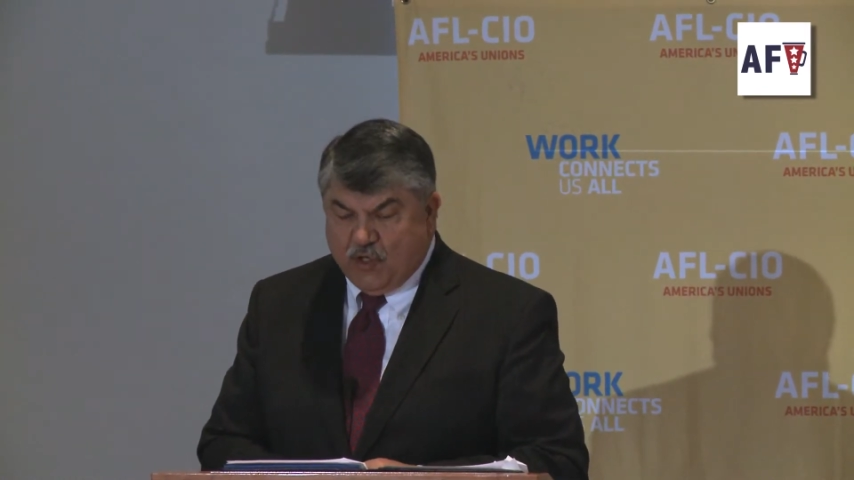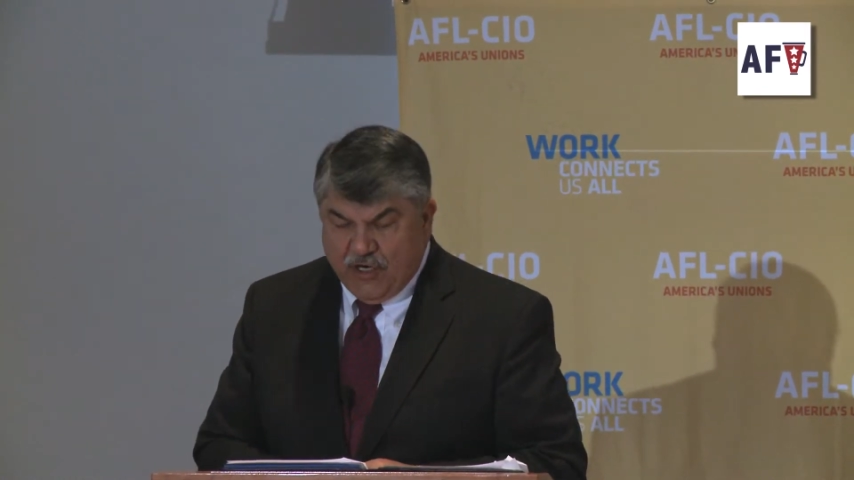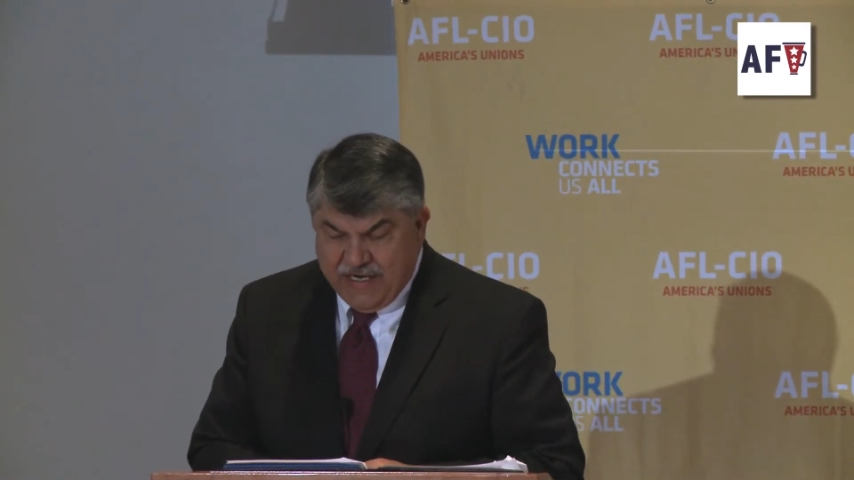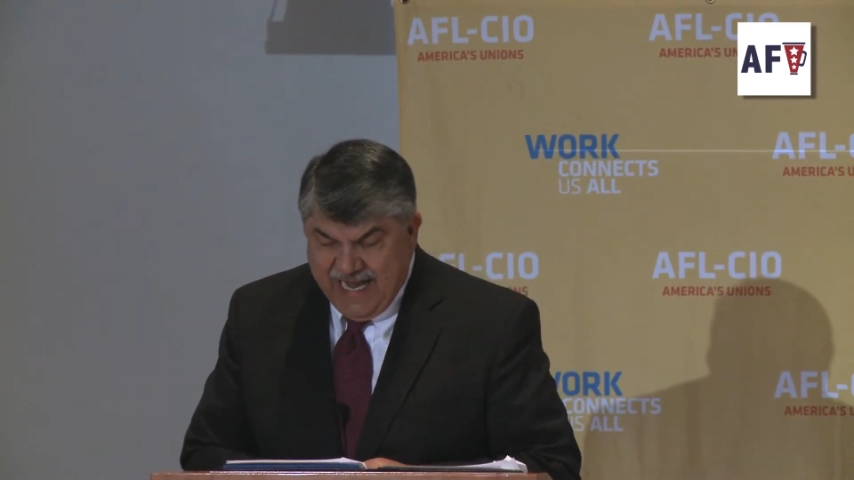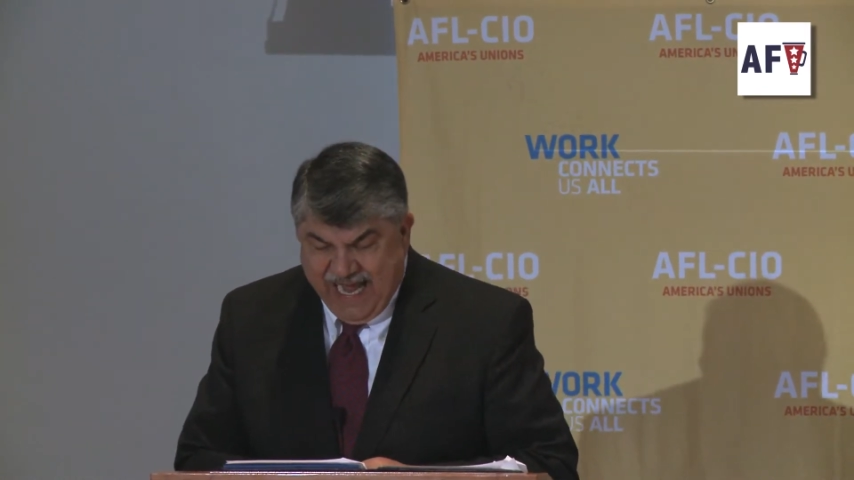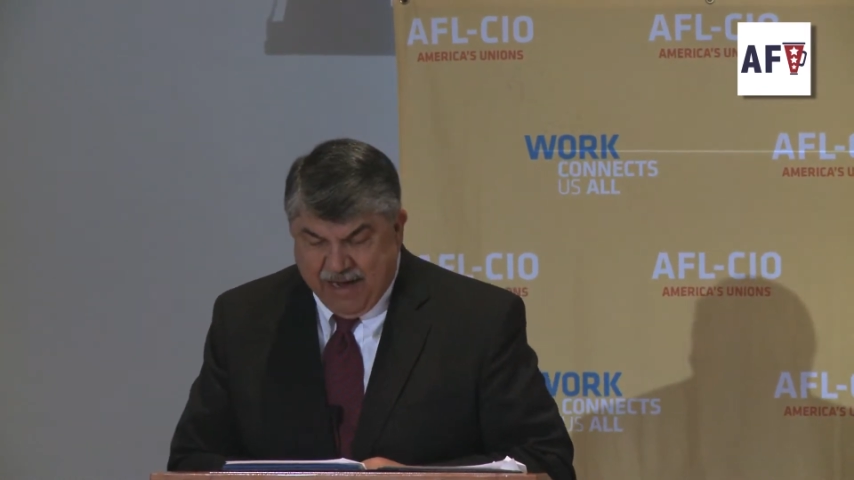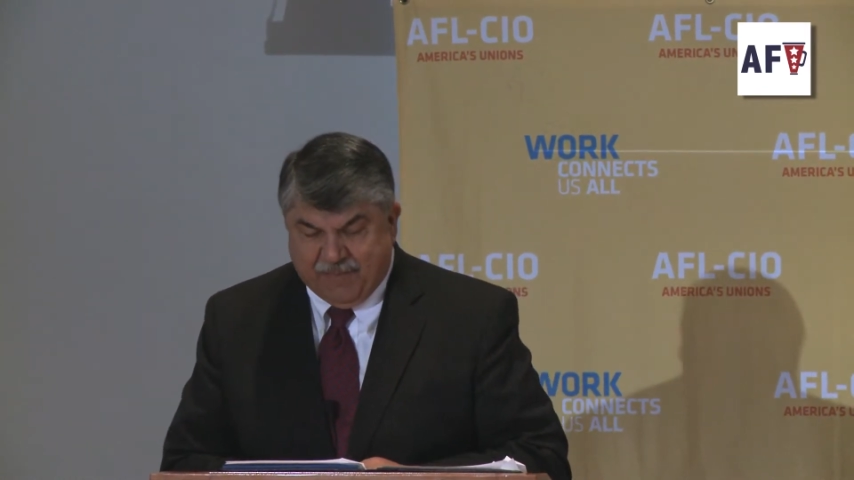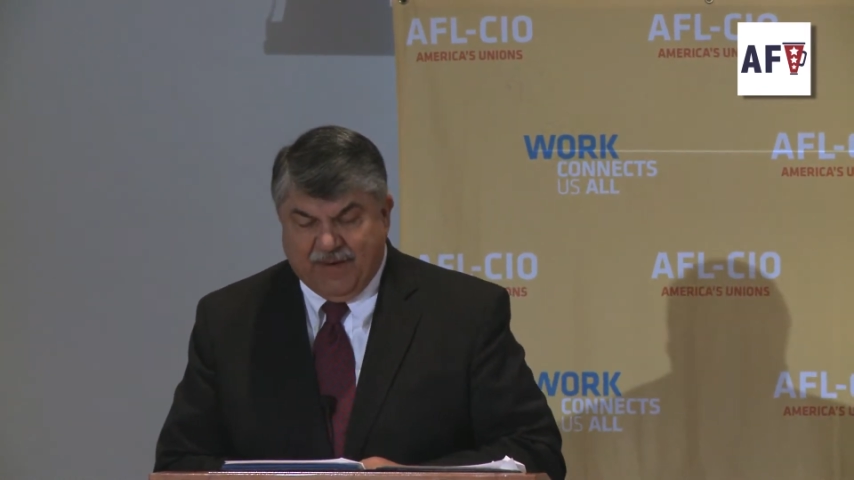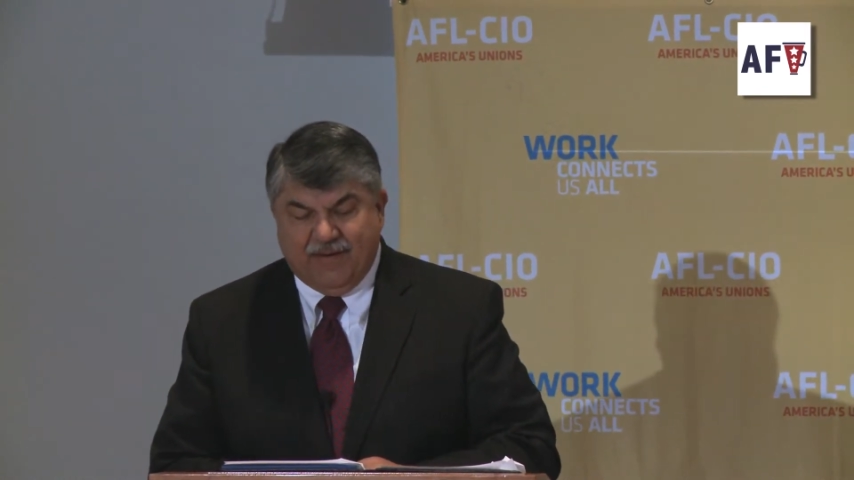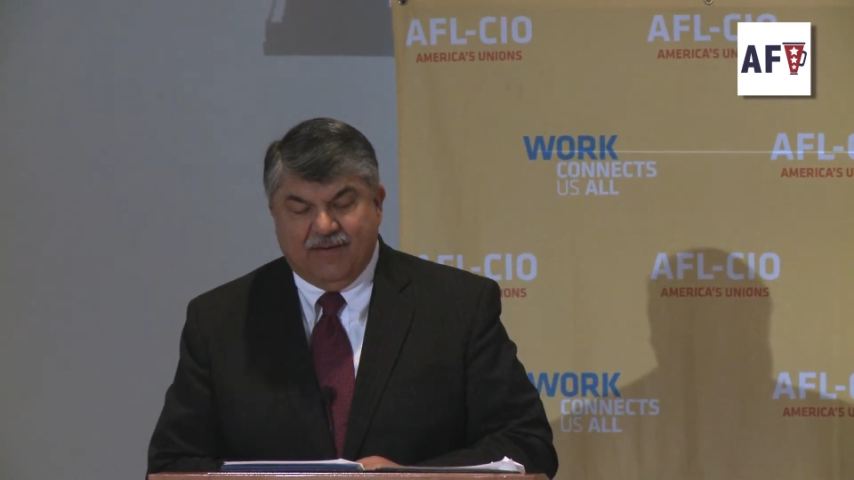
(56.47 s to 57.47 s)
couldn't
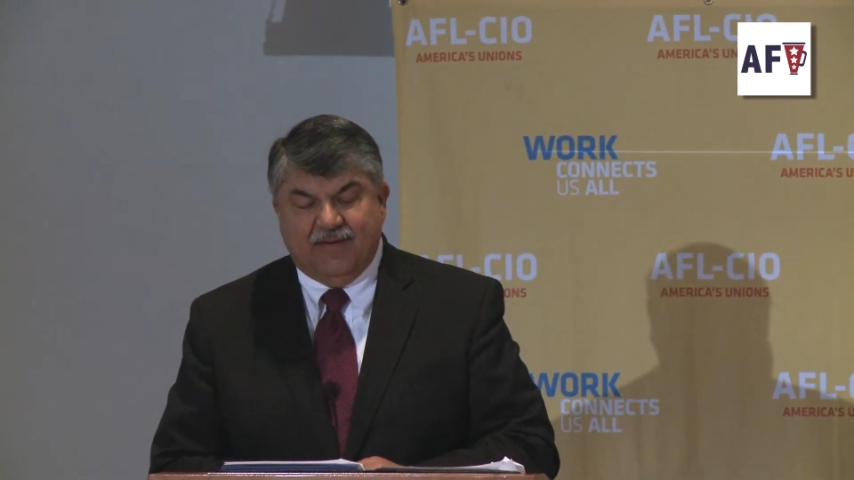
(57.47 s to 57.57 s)
happen.